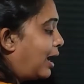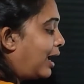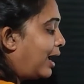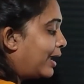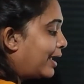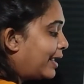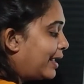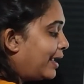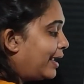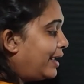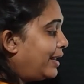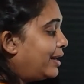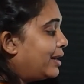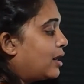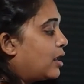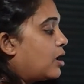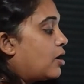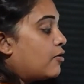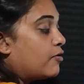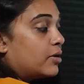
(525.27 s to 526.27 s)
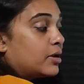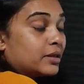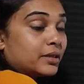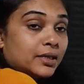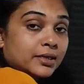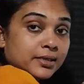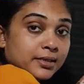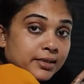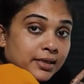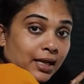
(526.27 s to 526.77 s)
Again,
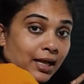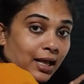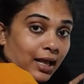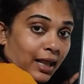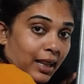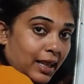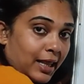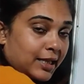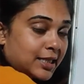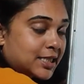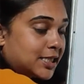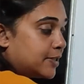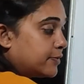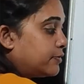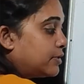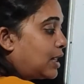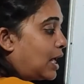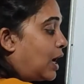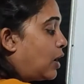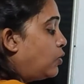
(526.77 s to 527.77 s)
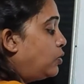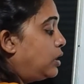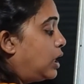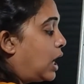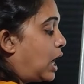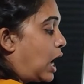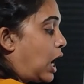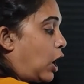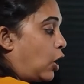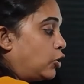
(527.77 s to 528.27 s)
this is a collective noun.
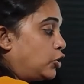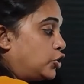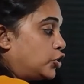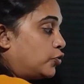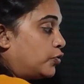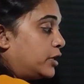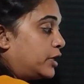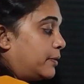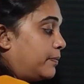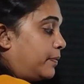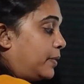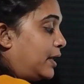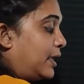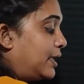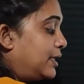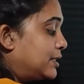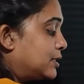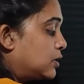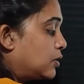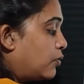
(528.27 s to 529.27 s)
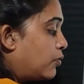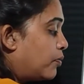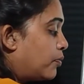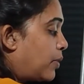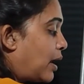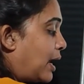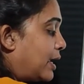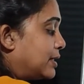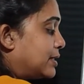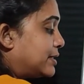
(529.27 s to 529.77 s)
How do we replace?
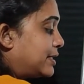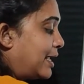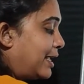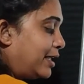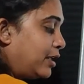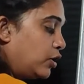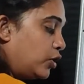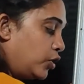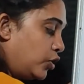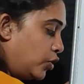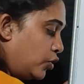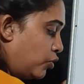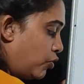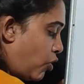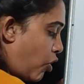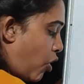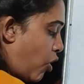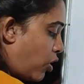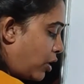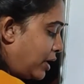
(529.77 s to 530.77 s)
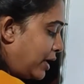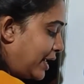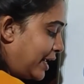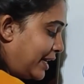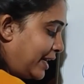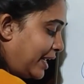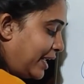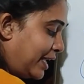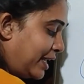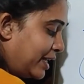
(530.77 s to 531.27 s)
By saying you all
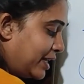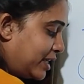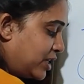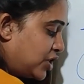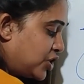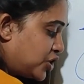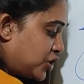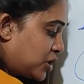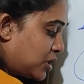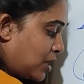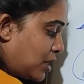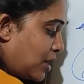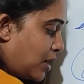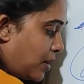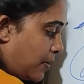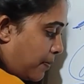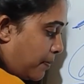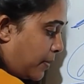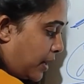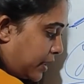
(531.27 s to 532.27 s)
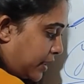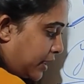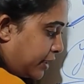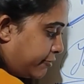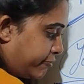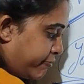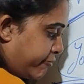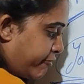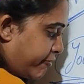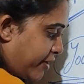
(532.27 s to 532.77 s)
in English. But
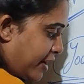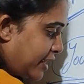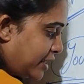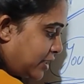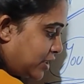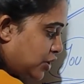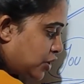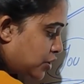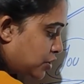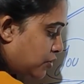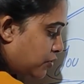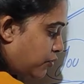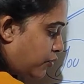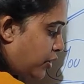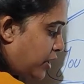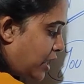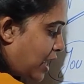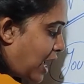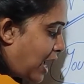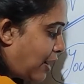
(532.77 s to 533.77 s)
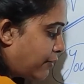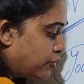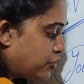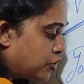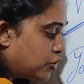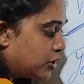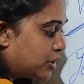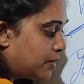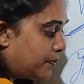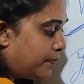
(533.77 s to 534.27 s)
in French, we have
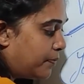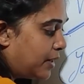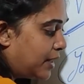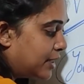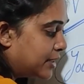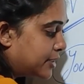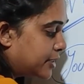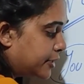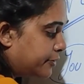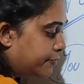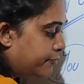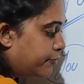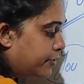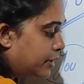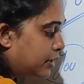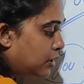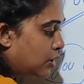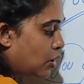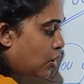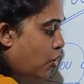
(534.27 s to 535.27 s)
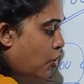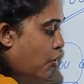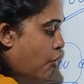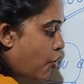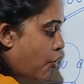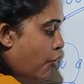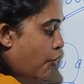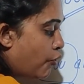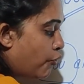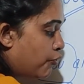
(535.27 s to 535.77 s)
to replace it with
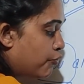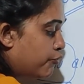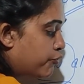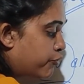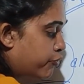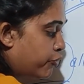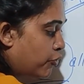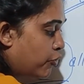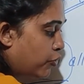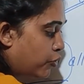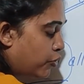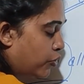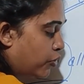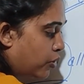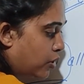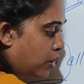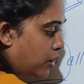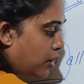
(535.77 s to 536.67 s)
vous.